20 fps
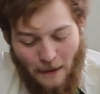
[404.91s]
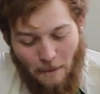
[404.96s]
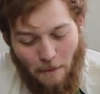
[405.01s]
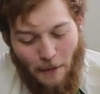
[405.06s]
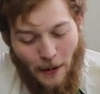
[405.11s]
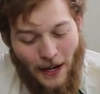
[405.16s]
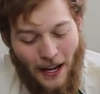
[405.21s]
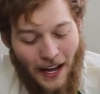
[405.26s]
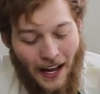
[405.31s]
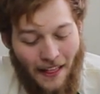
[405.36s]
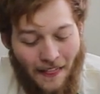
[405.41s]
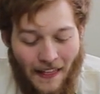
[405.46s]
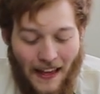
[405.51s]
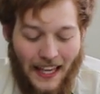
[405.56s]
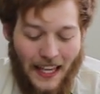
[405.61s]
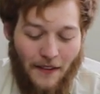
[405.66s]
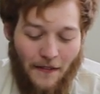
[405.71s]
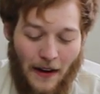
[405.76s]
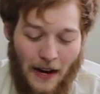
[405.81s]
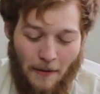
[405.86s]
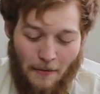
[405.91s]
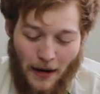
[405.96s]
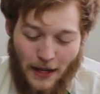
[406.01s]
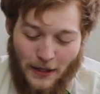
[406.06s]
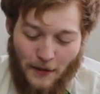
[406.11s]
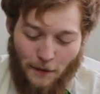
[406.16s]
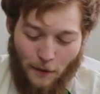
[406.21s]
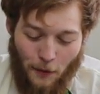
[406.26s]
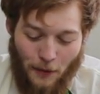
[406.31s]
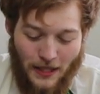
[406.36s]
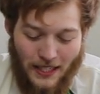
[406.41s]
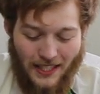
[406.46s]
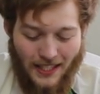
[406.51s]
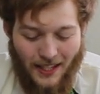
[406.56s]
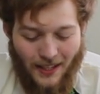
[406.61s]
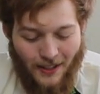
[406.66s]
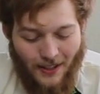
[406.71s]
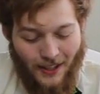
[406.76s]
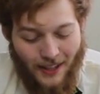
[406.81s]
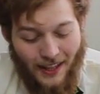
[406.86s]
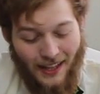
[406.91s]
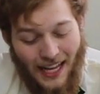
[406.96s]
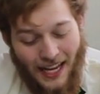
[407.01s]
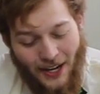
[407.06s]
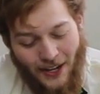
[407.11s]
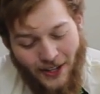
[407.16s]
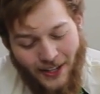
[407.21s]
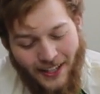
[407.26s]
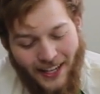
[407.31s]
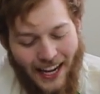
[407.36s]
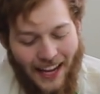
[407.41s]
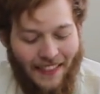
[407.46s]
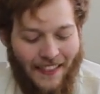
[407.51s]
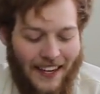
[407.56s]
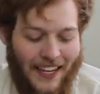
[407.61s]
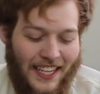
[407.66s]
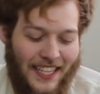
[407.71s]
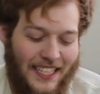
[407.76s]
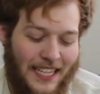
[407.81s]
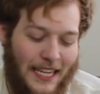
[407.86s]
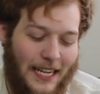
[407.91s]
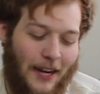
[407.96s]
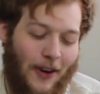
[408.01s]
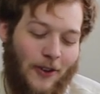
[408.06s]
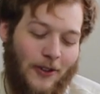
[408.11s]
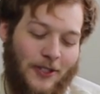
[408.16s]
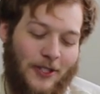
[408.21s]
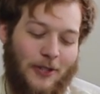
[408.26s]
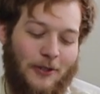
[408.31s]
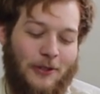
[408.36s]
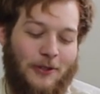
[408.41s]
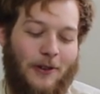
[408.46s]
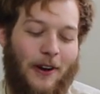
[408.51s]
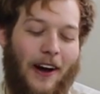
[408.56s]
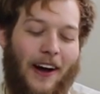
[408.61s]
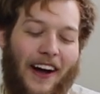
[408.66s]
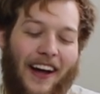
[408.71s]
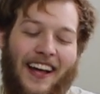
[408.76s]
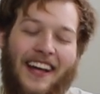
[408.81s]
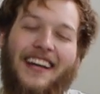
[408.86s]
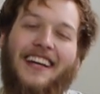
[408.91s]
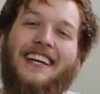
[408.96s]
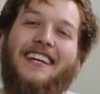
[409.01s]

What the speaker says: But thank you very much for this little letter, and then he did also draw